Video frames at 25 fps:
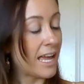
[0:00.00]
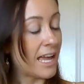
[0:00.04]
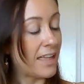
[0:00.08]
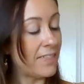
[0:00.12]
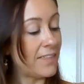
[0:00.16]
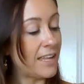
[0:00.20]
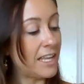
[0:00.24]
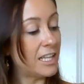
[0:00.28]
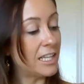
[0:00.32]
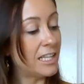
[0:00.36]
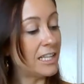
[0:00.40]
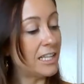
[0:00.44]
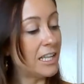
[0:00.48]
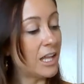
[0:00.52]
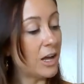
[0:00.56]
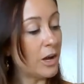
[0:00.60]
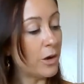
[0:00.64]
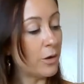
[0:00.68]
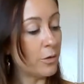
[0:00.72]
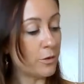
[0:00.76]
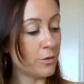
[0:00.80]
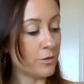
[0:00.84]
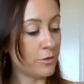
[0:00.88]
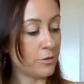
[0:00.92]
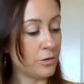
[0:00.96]
And then
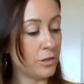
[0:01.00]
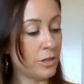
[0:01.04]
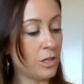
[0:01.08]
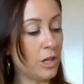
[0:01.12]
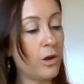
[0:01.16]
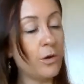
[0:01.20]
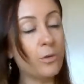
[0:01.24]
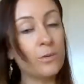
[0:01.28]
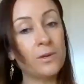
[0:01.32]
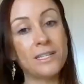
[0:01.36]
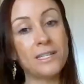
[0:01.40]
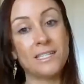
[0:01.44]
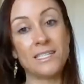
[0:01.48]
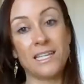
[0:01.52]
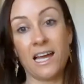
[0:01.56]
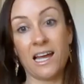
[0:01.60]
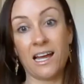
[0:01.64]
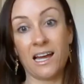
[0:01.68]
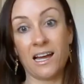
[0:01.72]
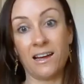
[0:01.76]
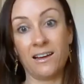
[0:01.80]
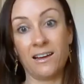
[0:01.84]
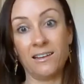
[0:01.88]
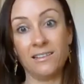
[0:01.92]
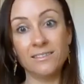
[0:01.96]
lower
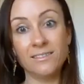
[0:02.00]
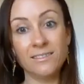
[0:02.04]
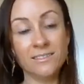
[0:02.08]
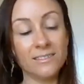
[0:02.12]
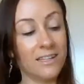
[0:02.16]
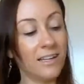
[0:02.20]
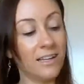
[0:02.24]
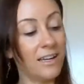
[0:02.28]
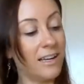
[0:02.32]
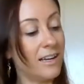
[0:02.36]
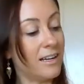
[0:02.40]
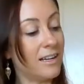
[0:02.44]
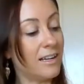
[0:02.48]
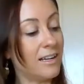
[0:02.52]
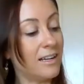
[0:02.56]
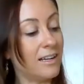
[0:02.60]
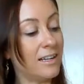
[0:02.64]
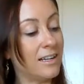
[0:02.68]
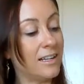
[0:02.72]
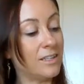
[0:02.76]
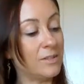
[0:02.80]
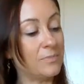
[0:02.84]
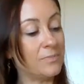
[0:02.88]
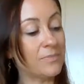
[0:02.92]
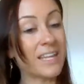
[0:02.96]
down,
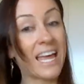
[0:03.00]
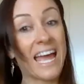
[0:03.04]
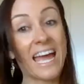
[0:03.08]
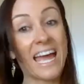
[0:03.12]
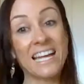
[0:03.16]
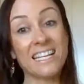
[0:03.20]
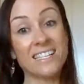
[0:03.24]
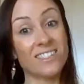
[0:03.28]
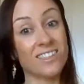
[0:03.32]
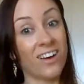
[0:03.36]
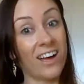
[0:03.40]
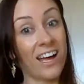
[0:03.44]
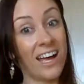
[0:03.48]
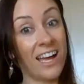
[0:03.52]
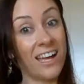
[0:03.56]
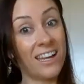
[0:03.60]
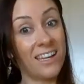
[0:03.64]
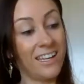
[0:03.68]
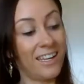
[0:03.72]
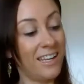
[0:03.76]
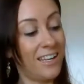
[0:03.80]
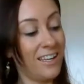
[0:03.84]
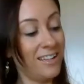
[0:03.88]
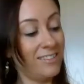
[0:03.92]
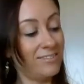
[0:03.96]

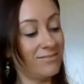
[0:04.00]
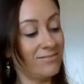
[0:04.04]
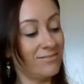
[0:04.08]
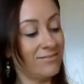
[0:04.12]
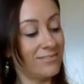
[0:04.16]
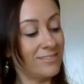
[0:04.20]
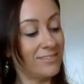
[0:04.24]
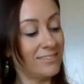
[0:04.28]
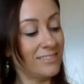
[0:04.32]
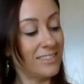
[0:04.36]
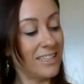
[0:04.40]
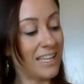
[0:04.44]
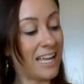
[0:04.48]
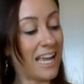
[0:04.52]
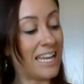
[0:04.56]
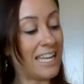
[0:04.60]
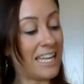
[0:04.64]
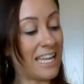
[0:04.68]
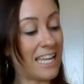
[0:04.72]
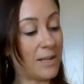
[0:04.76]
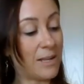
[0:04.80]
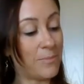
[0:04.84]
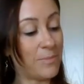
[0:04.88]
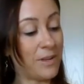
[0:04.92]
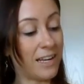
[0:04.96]
anxiety,
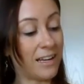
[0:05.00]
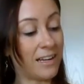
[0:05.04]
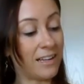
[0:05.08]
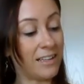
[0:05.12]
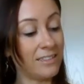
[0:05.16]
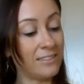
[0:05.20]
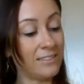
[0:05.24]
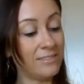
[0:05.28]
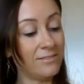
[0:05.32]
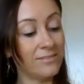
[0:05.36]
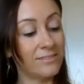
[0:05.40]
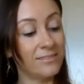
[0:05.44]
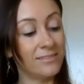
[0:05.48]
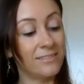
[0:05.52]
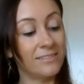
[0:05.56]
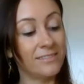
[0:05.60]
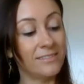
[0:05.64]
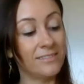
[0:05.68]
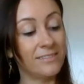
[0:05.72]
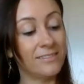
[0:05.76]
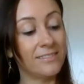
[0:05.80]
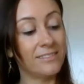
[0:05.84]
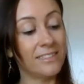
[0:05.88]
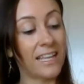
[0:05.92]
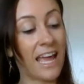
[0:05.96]
anemia,
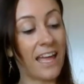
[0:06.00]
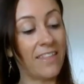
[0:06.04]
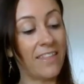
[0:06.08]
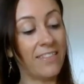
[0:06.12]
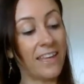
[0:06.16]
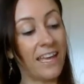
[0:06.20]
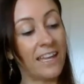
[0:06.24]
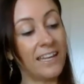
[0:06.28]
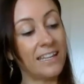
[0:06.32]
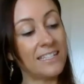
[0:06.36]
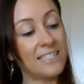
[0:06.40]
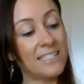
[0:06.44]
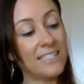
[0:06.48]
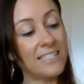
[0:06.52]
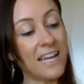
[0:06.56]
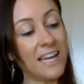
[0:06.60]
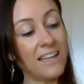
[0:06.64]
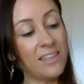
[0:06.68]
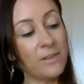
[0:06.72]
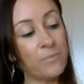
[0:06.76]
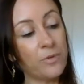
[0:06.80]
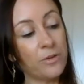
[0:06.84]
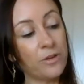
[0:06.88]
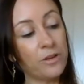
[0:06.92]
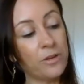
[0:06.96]
and then
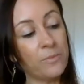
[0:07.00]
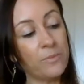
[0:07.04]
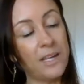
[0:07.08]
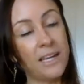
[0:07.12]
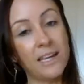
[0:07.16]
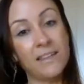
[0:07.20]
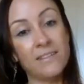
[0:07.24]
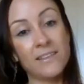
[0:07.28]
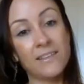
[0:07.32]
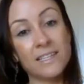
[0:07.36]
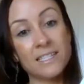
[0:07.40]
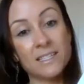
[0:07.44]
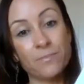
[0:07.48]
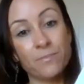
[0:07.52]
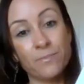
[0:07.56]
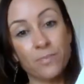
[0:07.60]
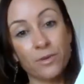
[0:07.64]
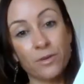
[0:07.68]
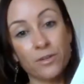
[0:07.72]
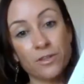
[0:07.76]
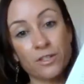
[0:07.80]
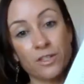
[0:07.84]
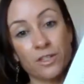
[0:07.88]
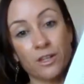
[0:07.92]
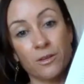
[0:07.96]
down the bottom here, this
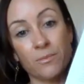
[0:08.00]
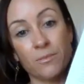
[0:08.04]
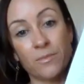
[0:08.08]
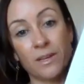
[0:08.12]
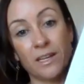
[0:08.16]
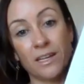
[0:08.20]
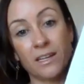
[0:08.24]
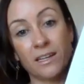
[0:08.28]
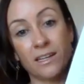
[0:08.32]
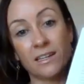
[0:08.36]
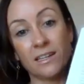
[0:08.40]
bottom